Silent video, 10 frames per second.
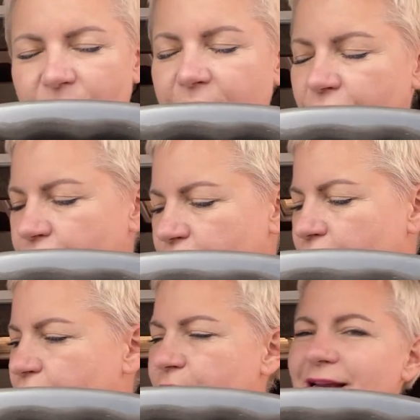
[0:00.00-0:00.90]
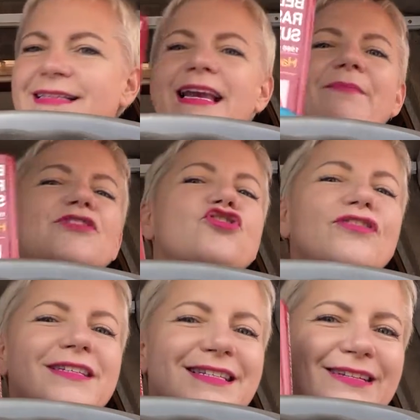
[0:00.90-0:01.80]
I'm going to do is get my
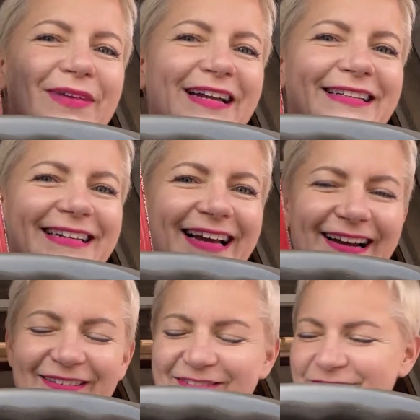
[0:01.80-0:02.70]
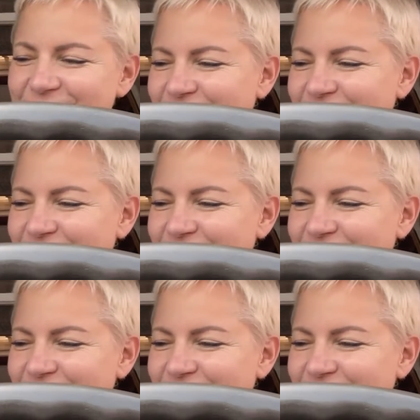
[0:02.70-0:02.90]
trusty manual out